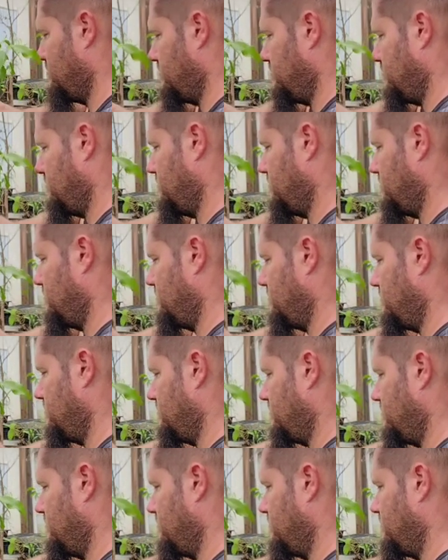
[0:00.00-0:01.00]

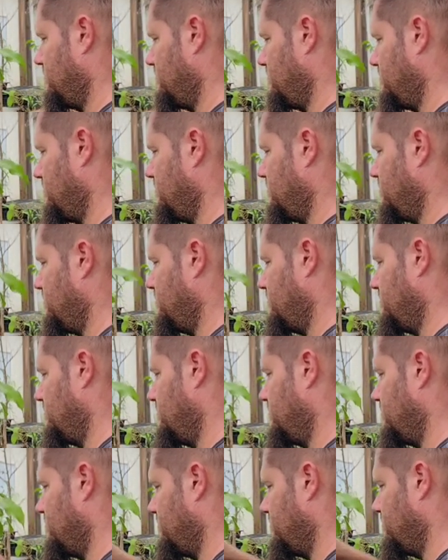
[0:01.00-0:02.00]

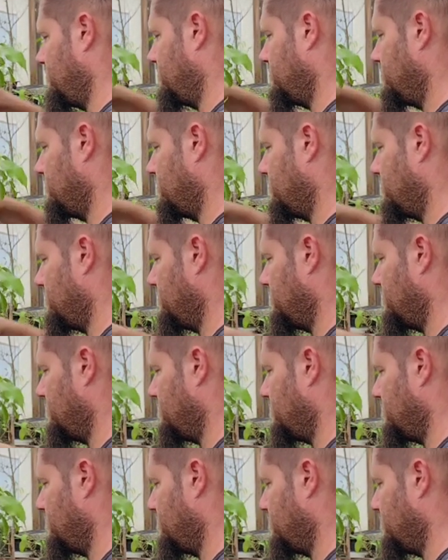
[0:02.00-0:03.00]

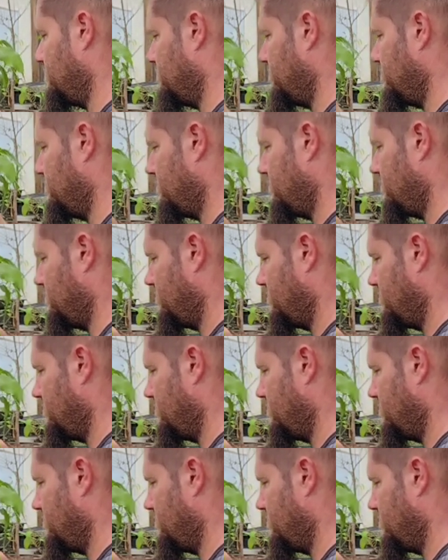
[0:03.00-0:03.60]
Nothing is said.